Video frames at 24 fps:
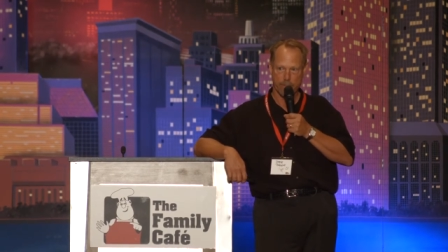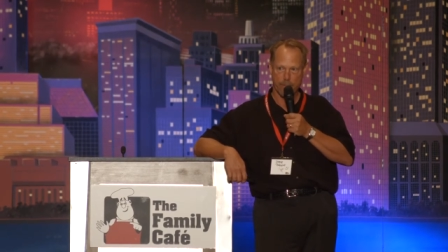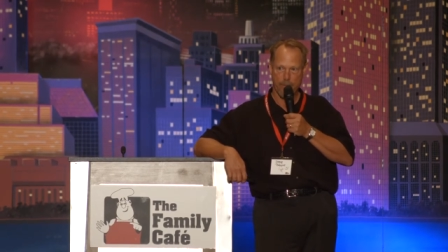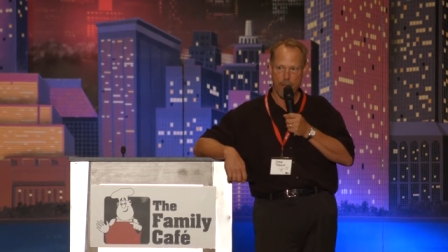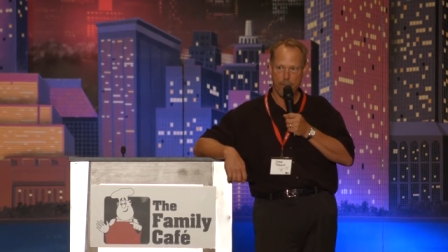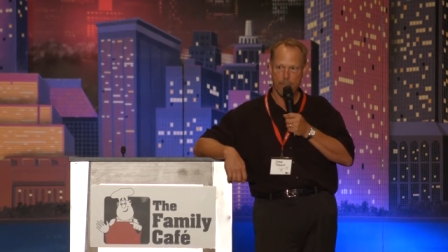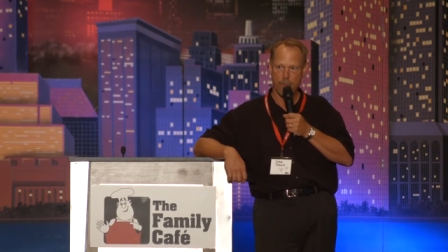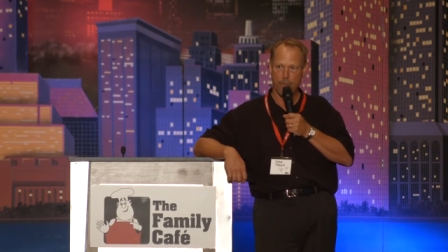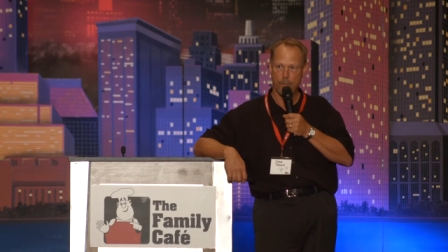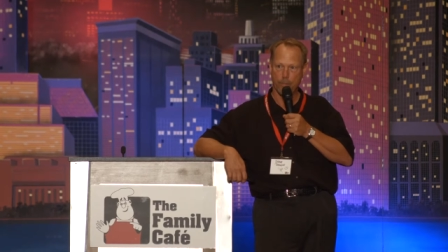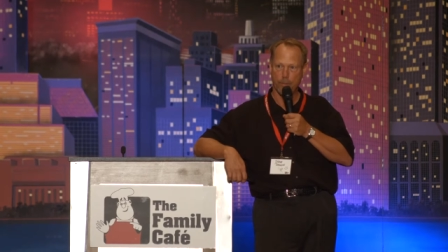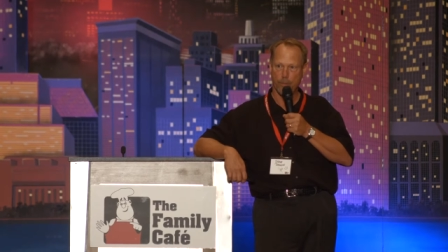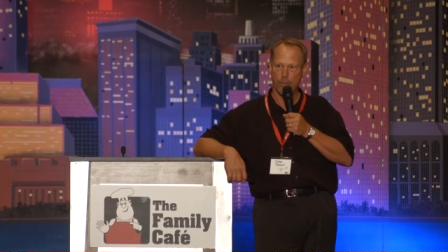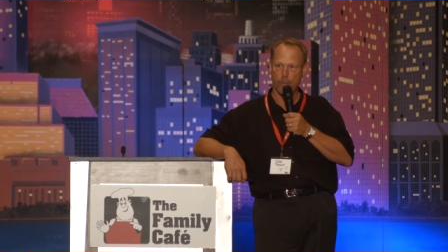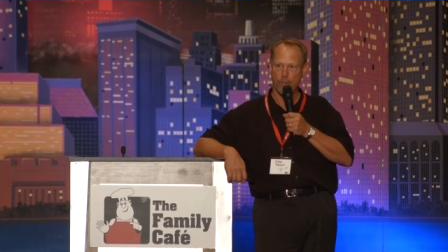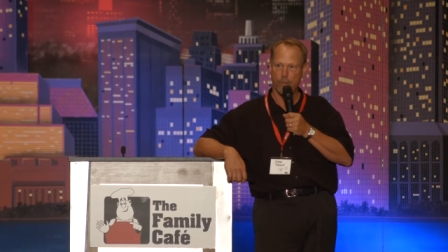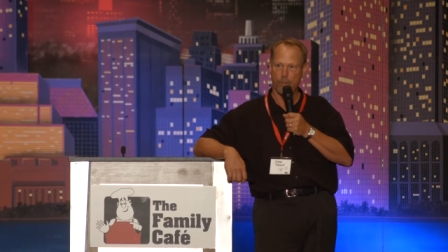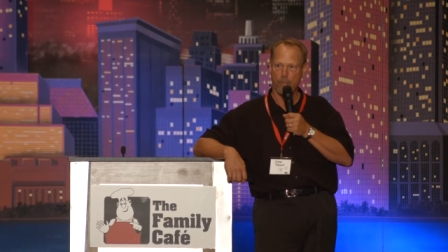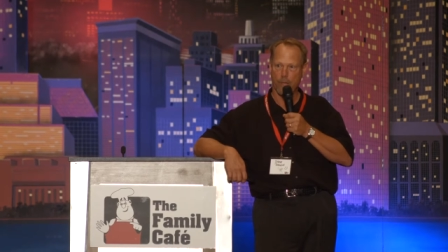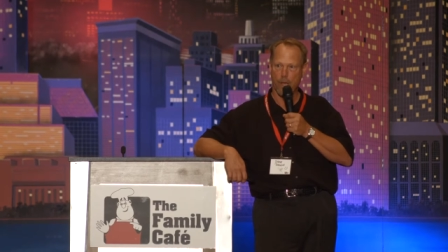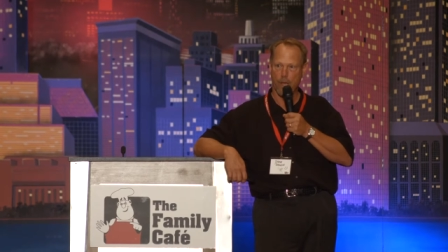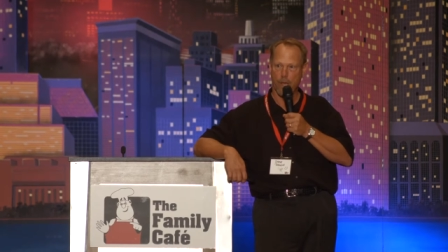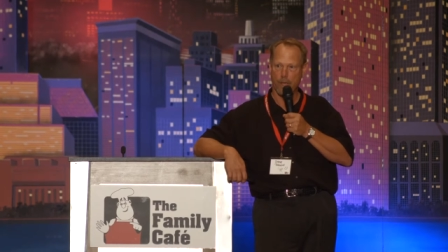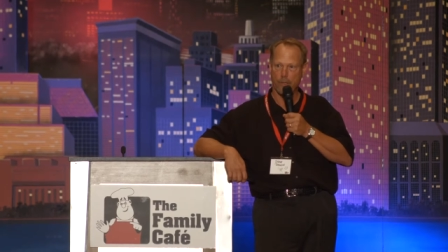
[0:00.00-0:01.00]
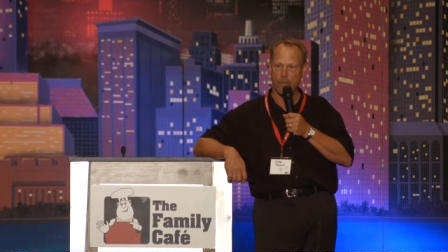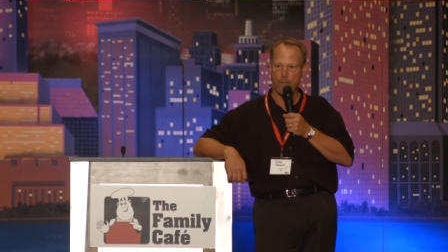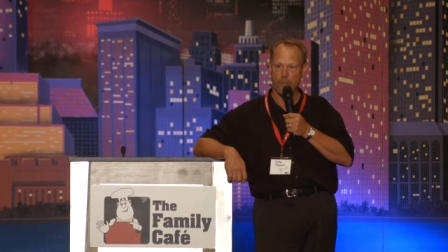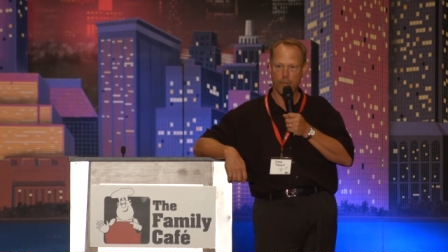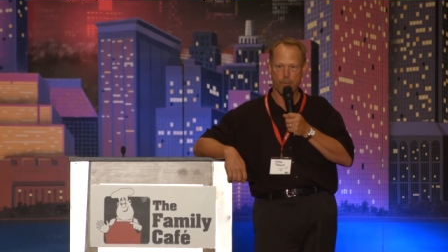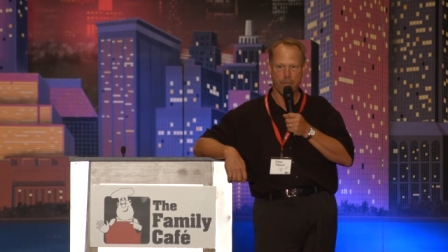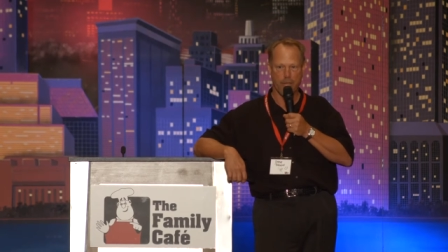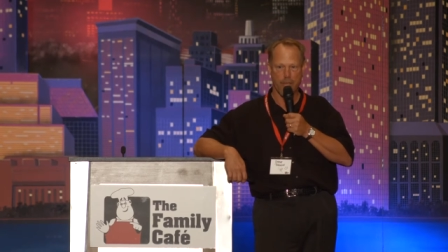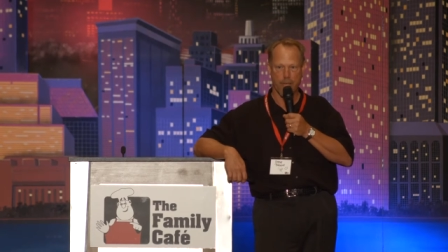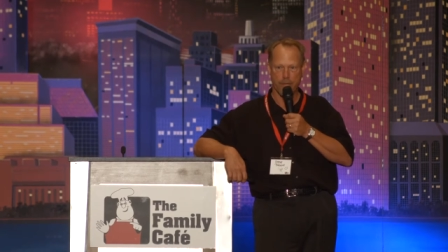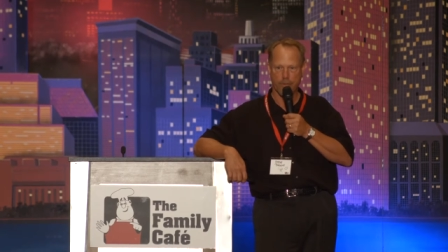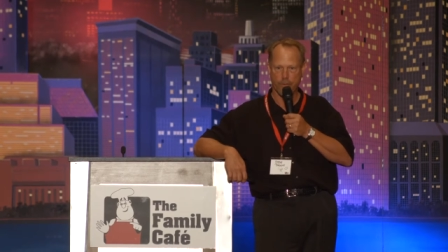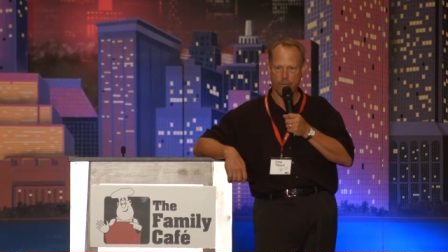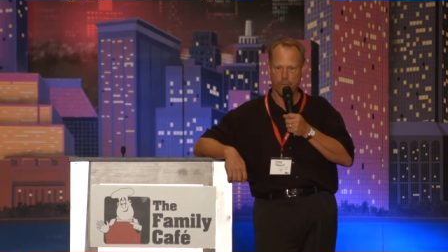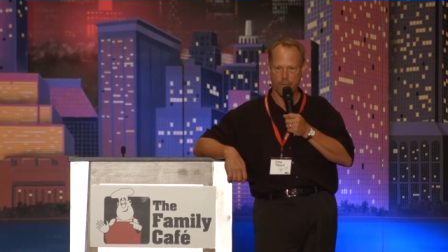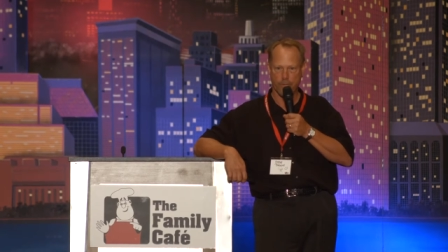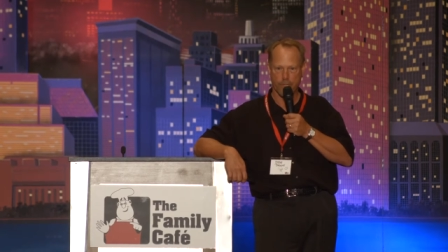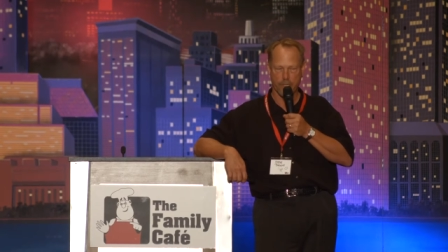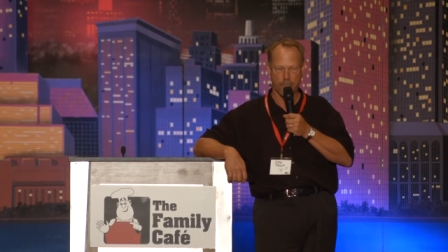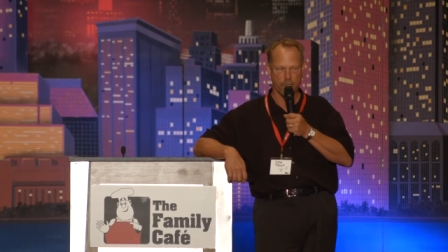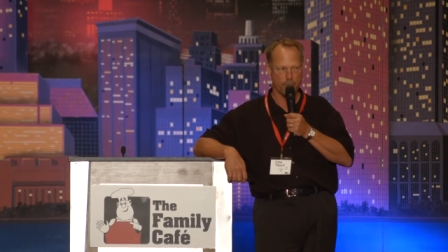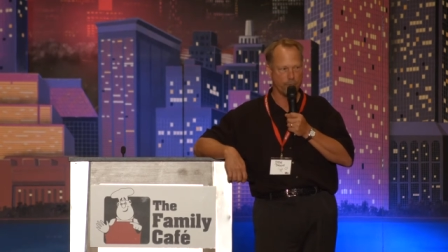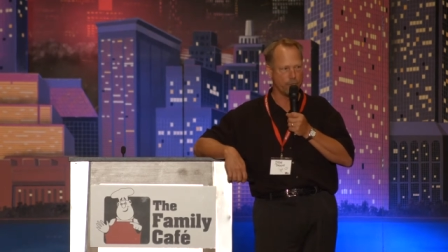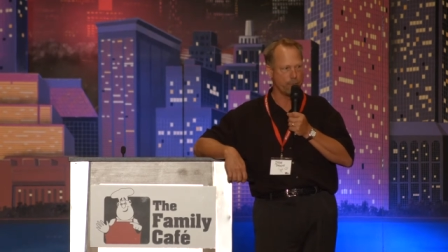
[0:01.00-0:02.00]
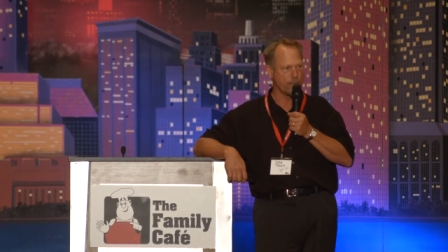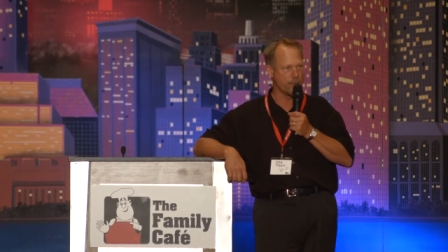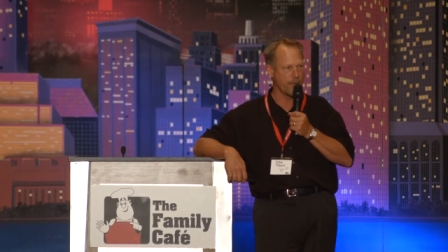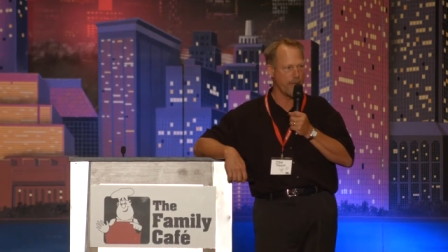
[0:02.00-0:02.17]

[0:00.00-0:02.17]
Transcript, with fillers: by people who thought, you can't do this,